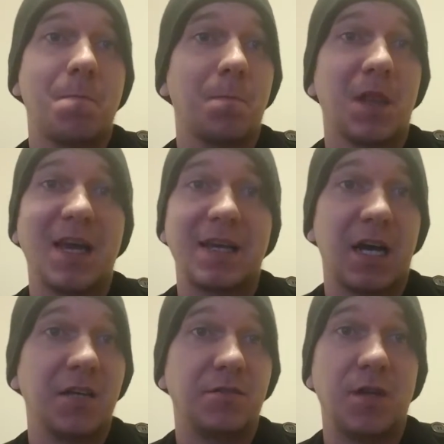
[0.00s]

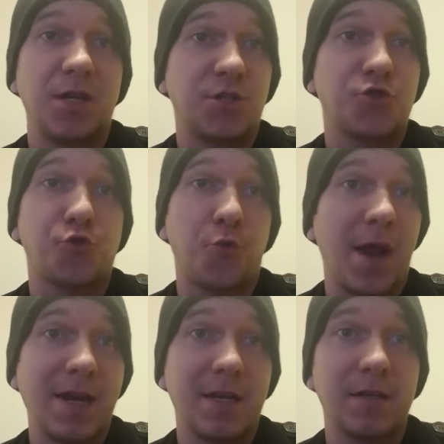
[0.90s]
like a
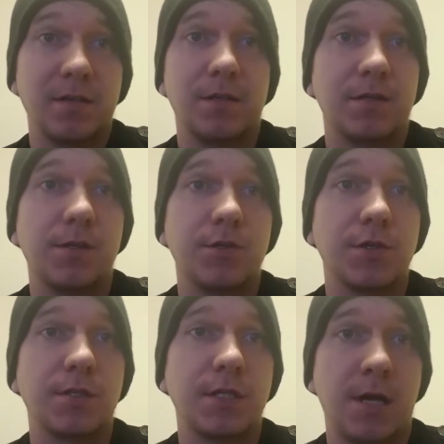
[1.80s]
train to
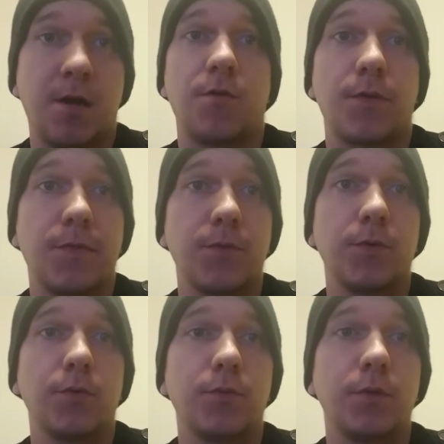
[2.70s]
just tear
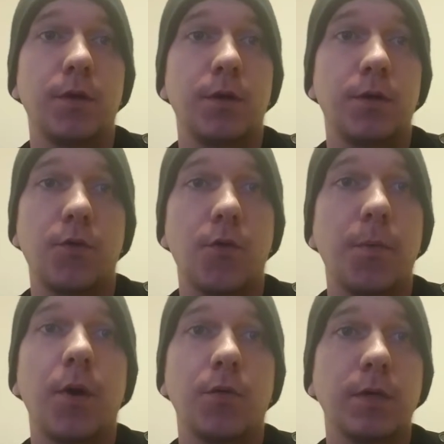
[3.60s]
through your
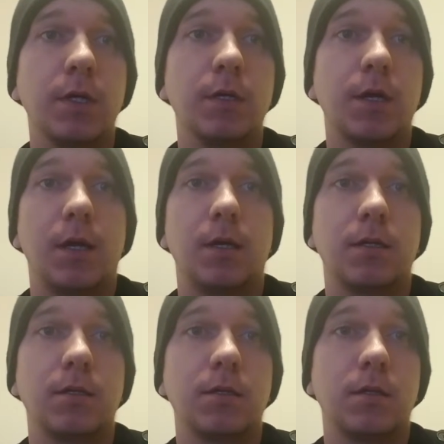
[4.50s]
opponent
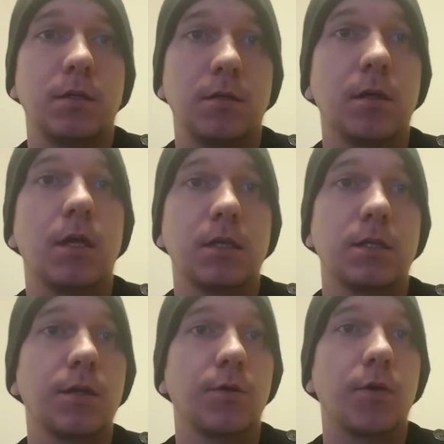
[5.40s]
and get
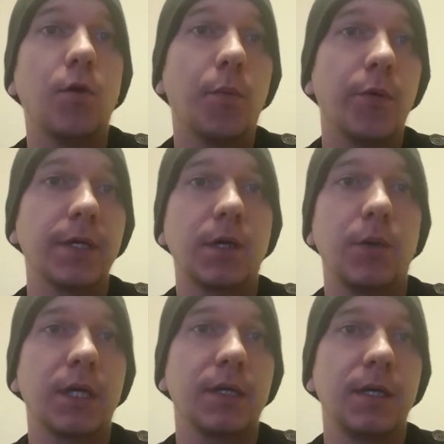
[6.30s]
to their goal point
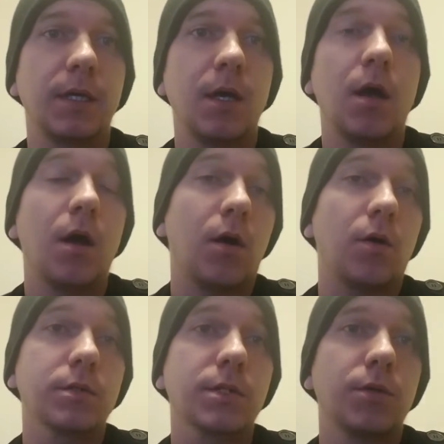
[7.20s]
quickly.
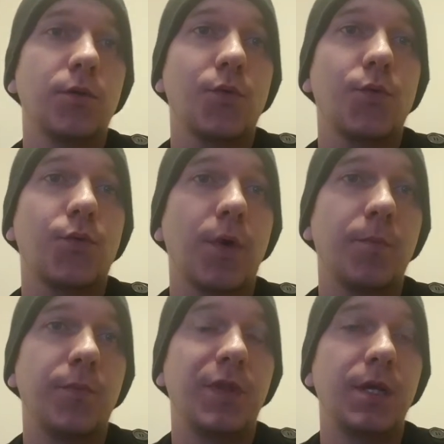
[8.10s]
Also,
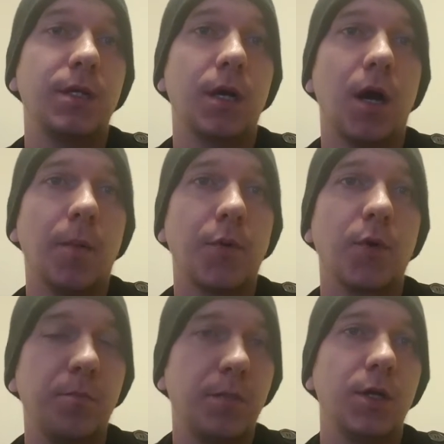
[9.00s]
from the
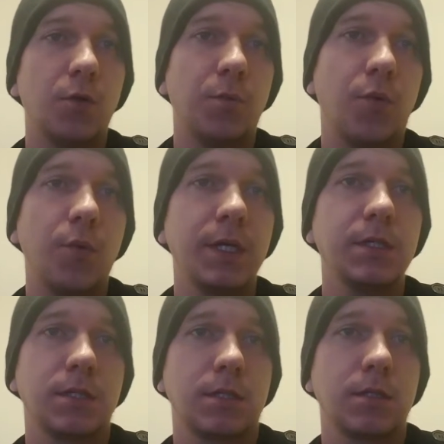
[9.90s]
upper middle
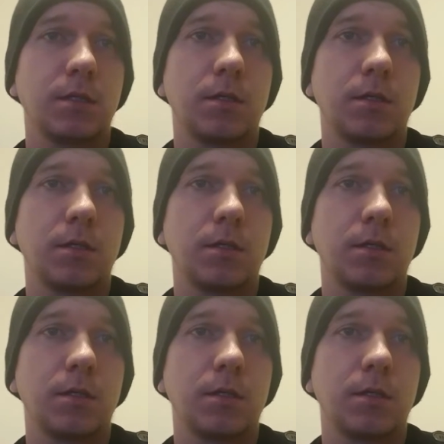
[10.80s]
points,